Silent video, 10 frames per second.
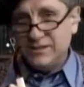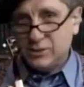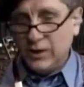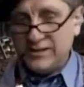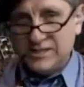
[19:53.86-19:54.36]
is
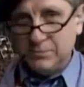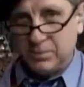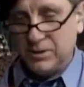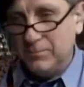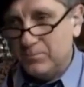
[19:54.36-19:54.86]
quite
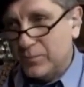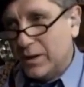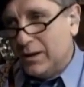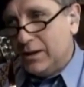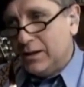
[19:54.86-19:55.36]
simple.
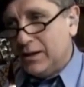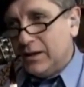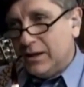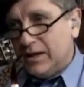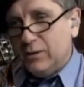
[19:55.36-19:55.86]

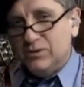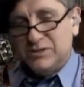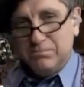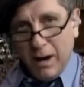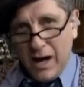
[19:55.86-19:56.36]
He was
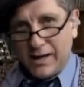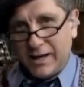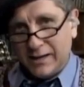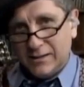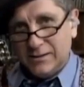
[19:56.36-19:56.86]

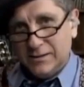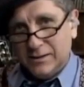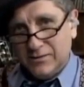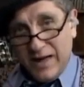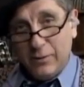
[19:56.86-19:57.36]
mocking
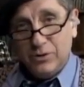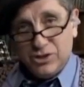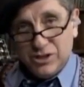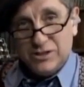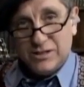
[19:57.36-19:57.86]
that
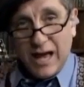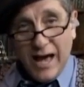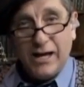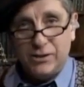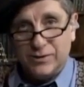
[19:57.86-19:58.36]
which is
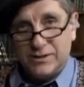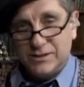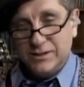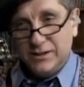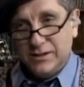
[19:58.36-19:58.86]
accurate.
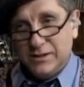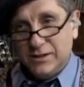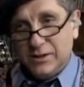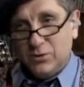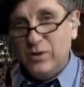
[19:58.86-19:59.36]

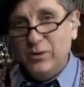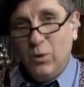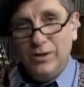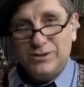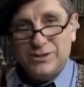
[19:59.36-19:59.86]
We
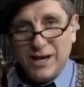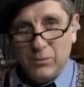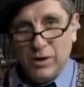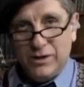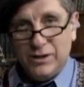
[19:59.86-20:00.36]
want
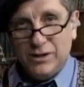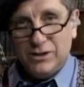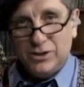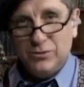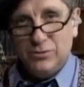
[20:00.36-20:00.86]
someone
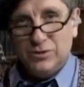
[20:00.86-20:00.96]
to